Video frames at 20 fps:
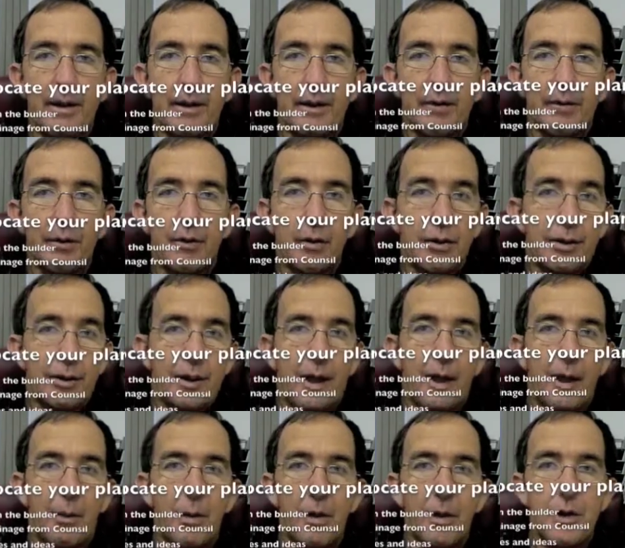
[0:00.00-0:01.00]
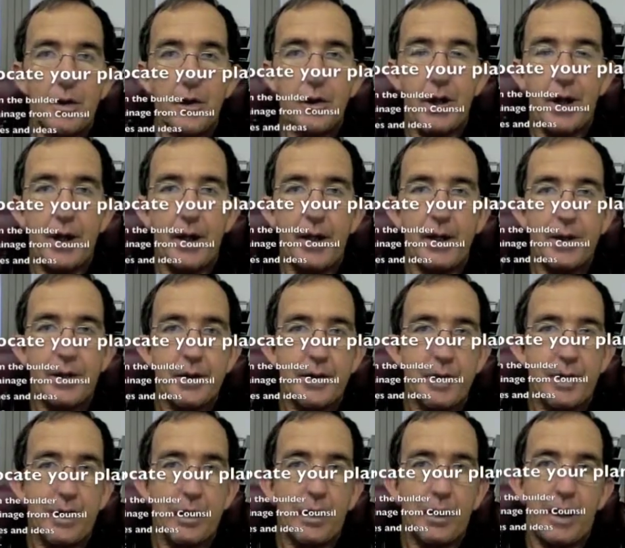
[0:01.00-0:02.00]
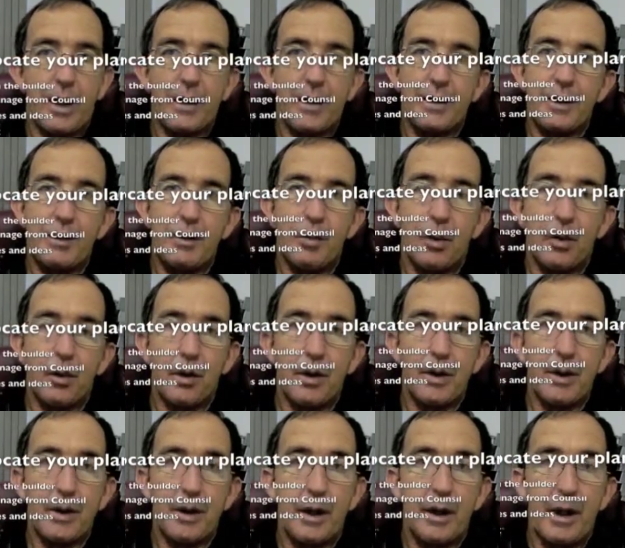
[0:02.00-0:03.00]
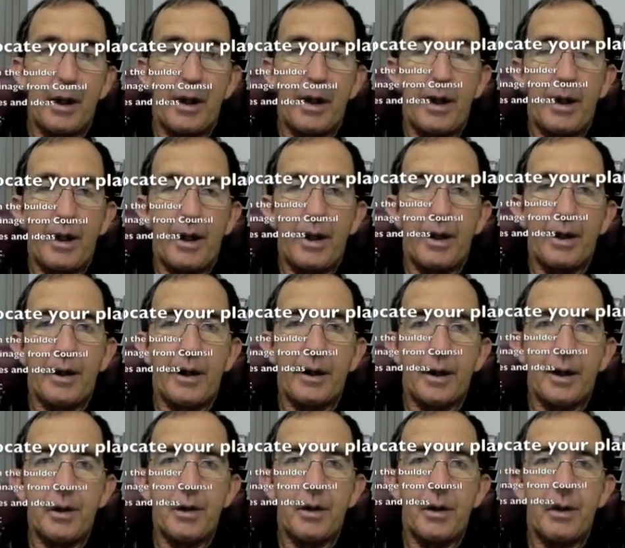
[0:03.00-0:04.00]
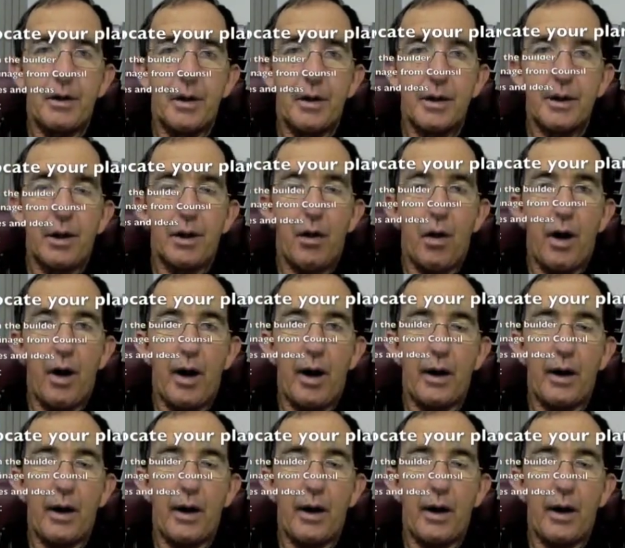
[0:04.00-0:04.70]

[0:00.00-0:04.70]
for a table and chairs, lazy boys, anything that you desire.